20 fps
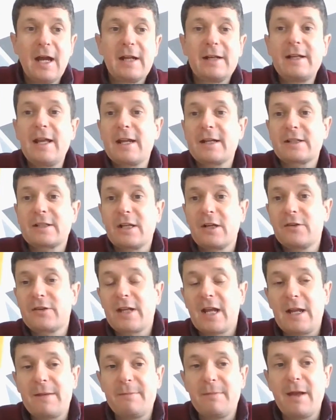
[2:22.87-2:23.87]
Next, though,
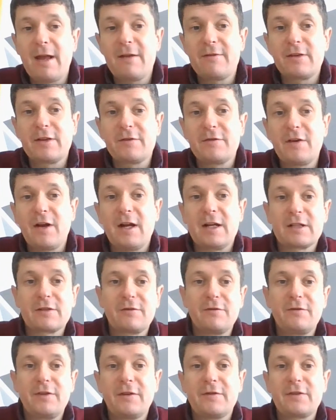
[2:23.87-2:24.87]
came Mary I
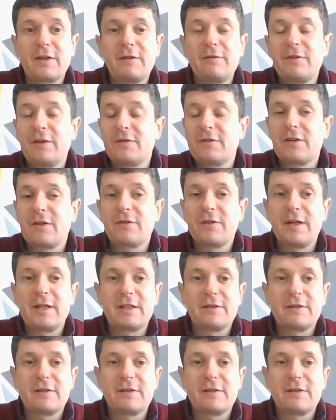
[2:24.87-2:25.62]
from 1553